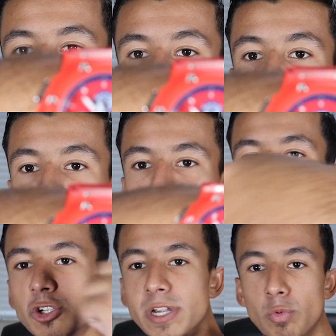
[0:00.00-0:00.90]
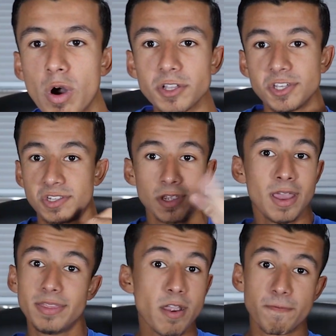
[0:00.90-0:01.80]
Spider-Man luxury watches.
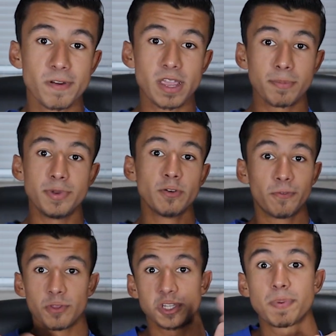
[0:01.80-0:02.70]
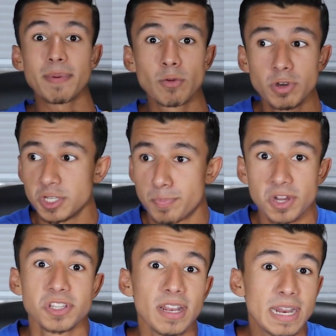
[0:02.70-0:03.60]
They're freaking beautiful. The Spider-Man one is
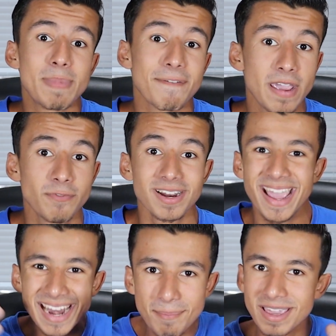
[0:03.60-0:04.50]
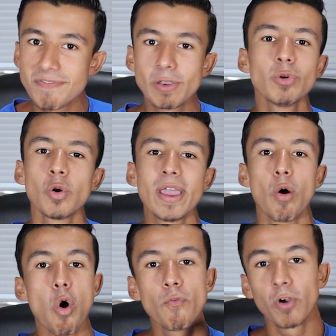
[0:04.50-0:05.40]
personally my favorite, and I'm giving one away
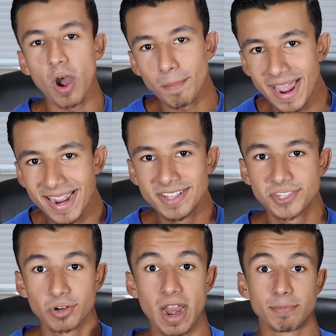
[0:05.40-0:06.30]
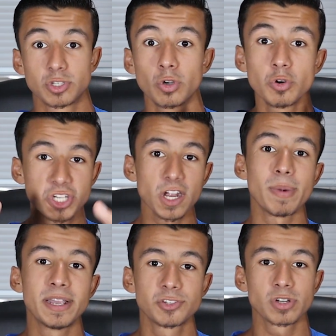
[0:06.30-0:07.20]
over on my Instagram. So go check out
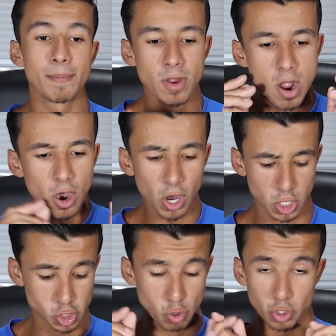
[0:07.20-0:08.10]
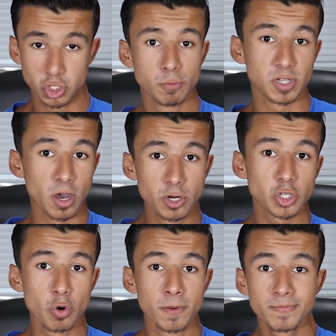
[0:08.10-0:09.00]
my Instagram, underscore supes
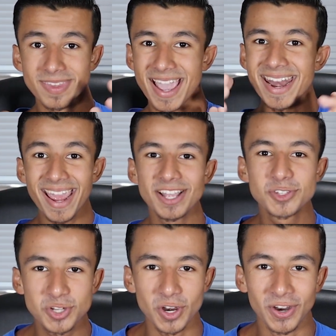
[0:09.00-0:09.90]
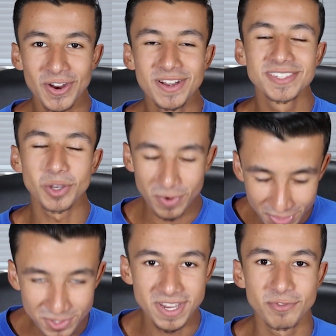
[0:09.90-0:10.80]
underscore, and enter to win
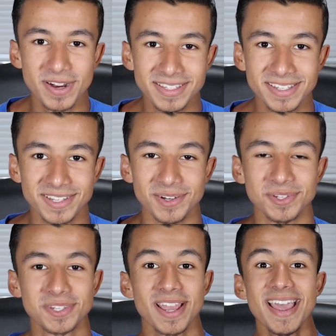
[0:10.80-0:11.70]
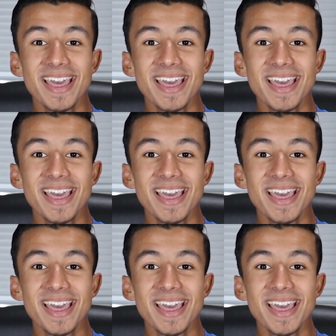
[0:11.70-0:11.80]
those giveaway details.